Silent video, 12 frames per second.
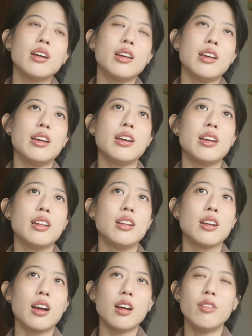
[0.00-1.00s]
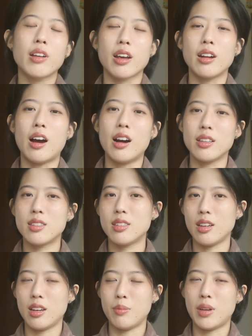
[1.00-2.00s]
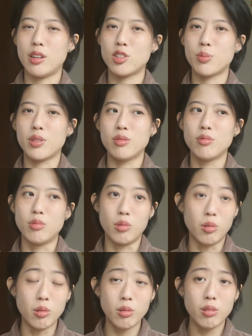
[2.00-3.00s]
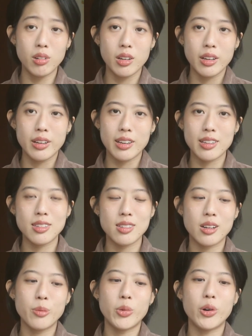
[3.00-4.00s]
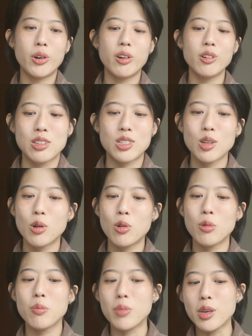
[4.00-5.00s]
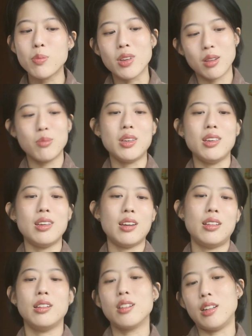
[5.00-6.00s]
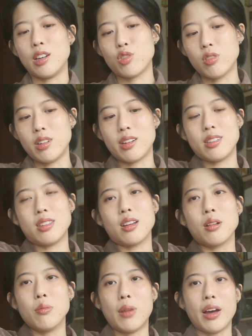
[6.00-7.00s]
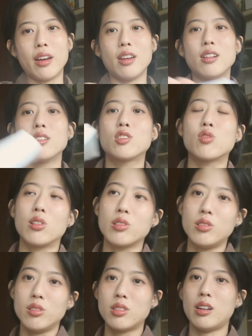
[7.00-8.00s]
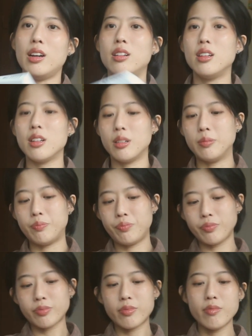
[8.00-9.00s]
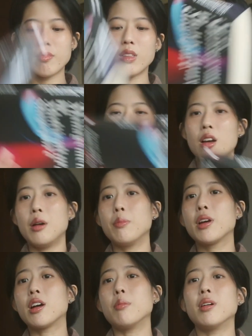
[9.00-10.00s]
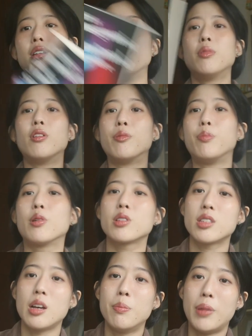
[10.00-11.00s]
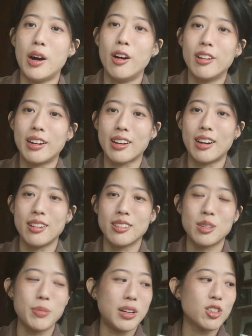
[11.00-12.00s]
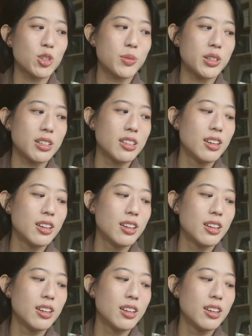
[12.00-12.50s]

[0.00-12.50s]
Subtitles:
in kind of like an arts management role in Singapore. So me being me and intellectualizing my struggles, I did pick up a number of books about like arts management.